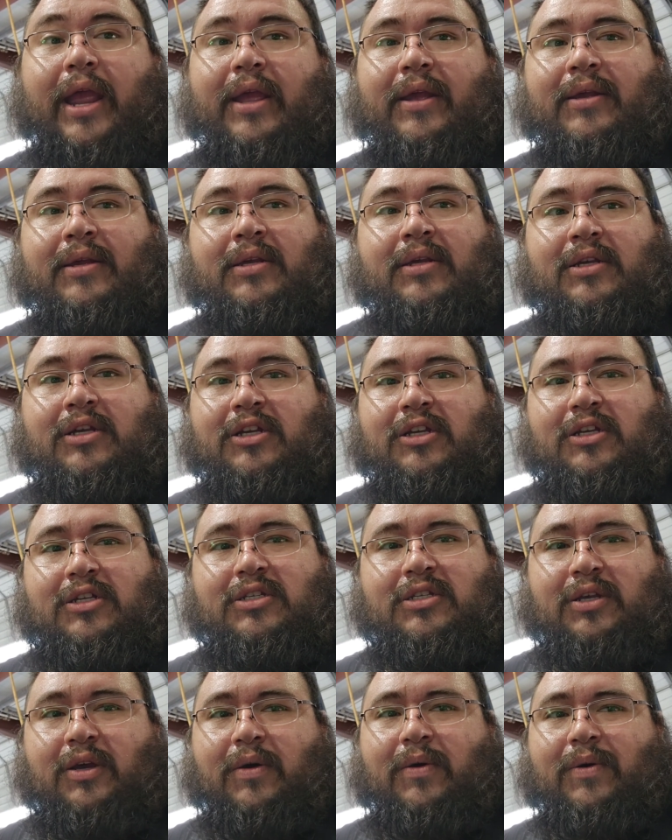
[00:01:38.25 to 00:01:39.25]

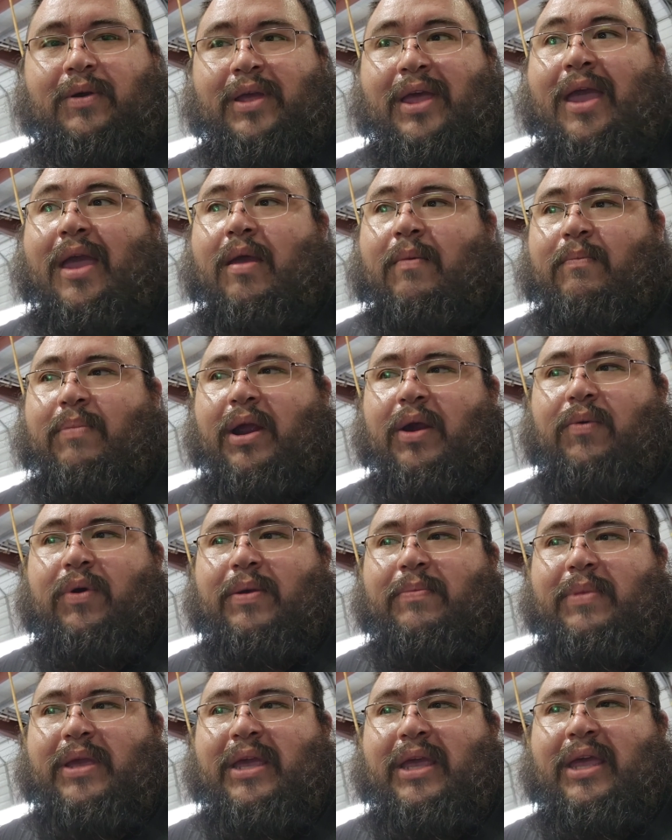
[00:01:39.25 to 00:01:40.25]
So bear
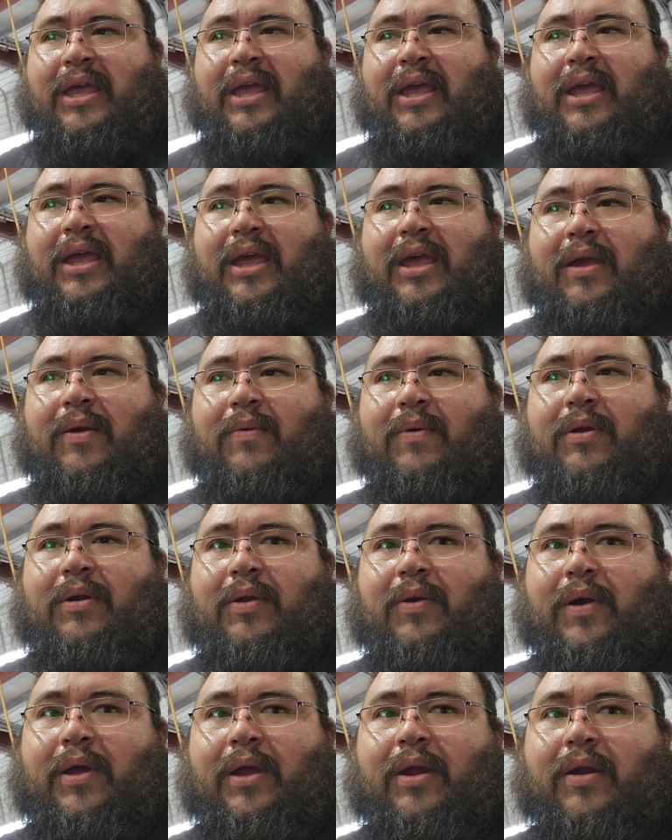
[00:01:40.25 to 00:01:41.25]
with me and we'll
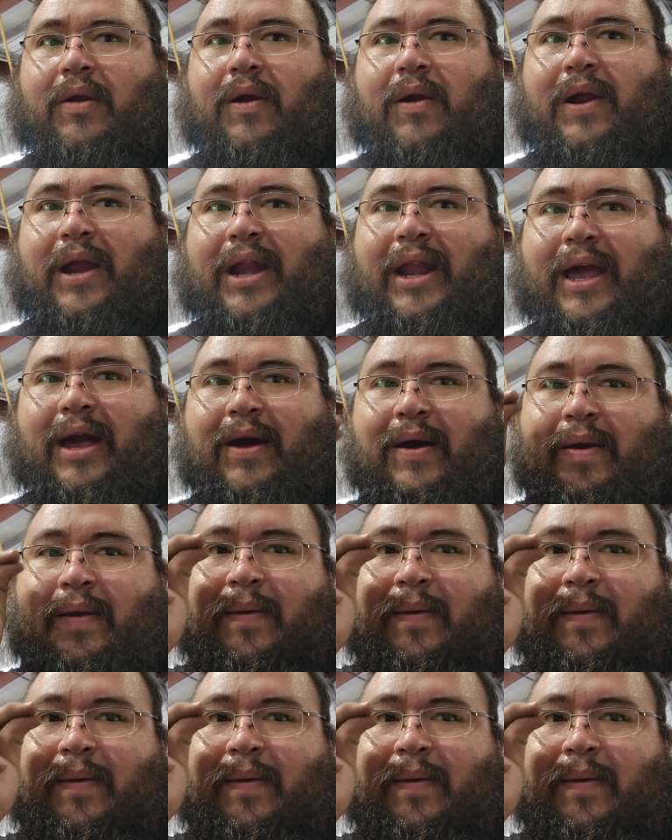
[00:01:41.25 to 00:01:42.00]
do it right now.